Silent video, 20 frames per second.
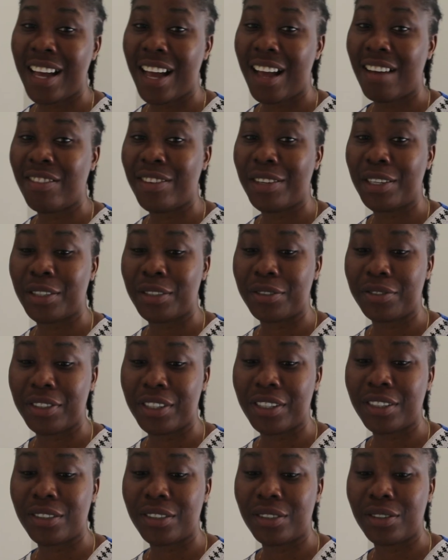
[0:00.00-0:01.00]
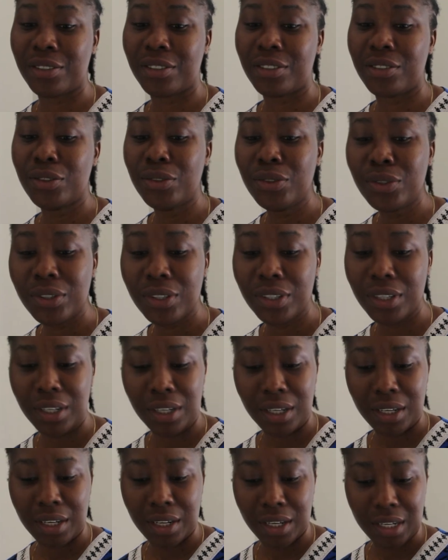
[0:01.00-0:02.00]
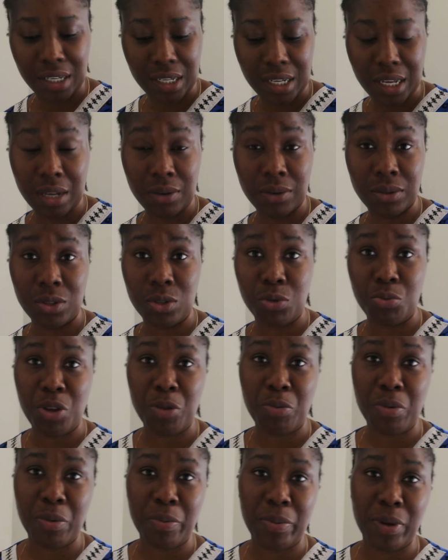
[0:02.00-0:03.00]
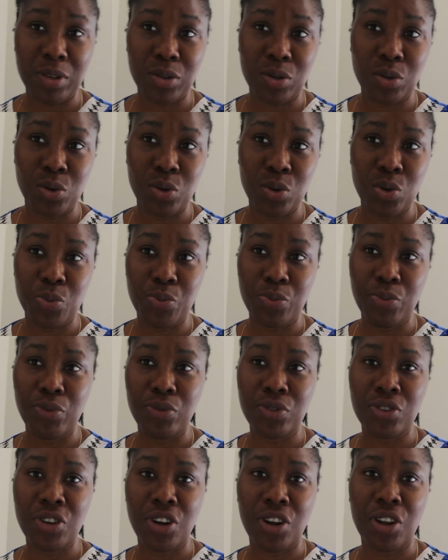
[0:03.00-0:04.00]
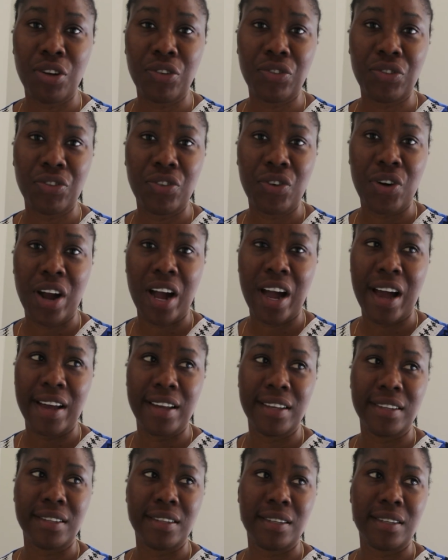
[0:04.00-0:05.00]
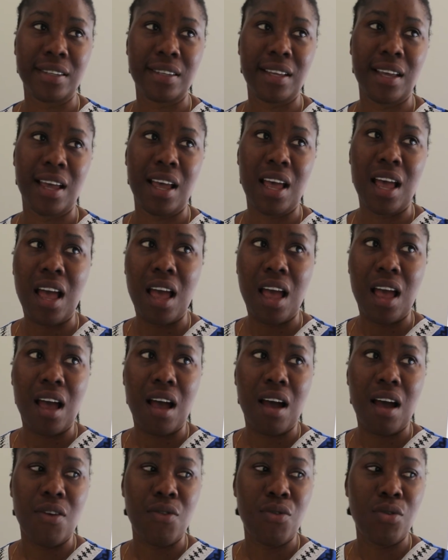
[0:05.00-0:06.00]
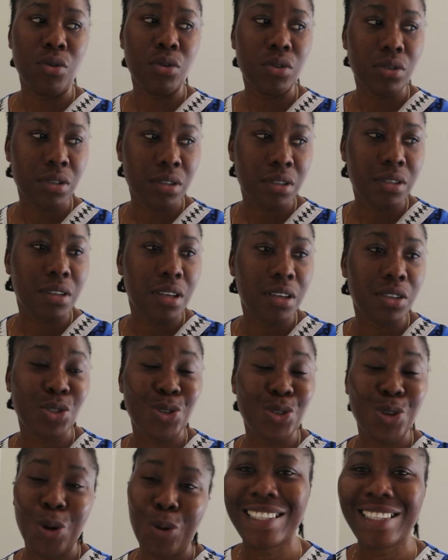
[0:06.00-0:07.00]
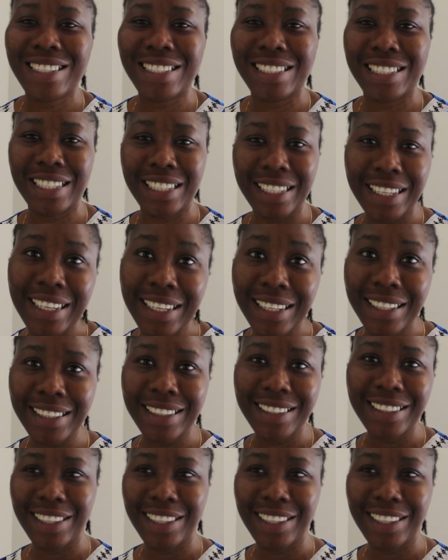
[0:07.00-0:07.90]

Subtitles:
I have a lot of things to cook. I want to make pepper soup, jollof rice, roast some chicken.